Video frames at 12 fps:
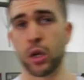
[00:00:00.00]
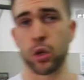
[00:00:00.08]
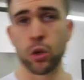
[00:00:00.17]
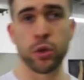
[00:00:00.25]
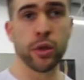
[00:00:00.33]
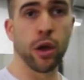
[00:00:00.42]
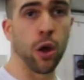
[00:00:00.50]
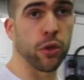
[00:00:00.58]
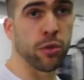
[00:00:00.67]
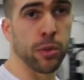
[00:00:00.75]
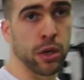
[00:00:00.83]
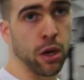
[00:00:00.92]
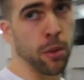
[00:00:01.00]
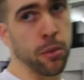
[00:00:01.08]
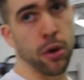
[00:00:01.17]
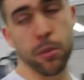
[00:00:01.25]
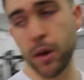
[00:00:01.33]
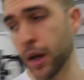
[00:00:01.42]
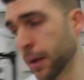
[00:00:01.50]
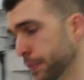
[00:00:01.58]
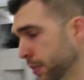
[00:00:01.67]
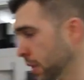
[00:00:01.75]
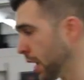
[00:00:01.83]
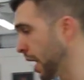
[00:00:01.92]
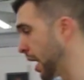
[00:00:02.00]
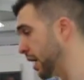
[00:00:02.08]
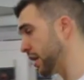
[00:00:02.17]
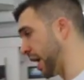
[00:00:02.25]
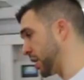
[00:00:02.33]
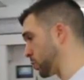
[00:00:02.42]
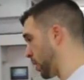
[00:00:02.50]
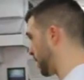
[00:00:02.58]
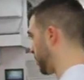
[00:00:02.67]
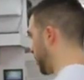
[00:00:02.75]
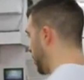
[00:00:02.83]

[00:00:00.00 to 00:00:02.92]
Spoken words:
include the Ultimate Combo Bar as one of